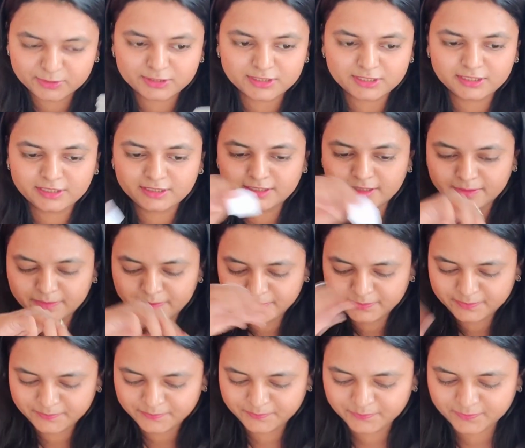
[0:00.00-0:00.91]
putting them
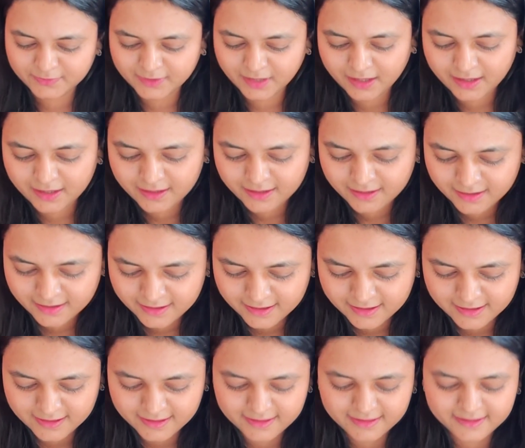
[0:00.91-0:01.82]

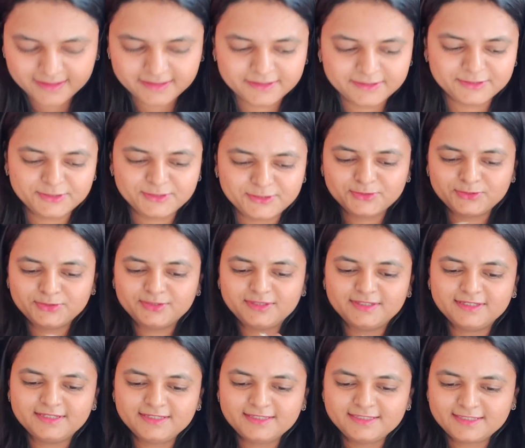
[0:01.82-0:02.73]
into
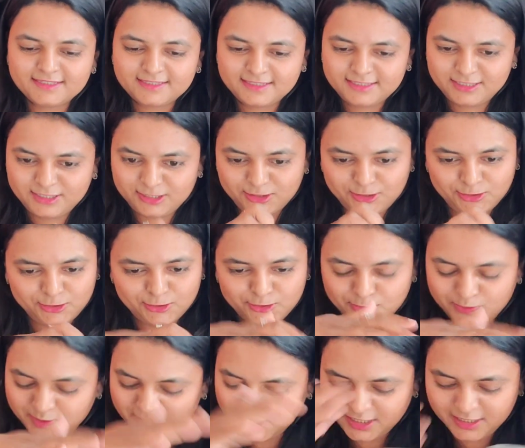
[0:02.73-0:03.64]
this just
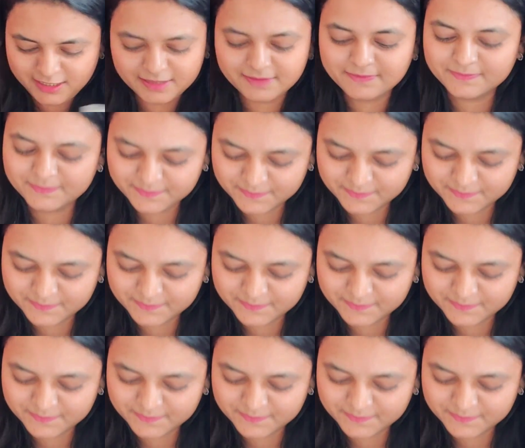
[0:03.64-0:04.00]
to be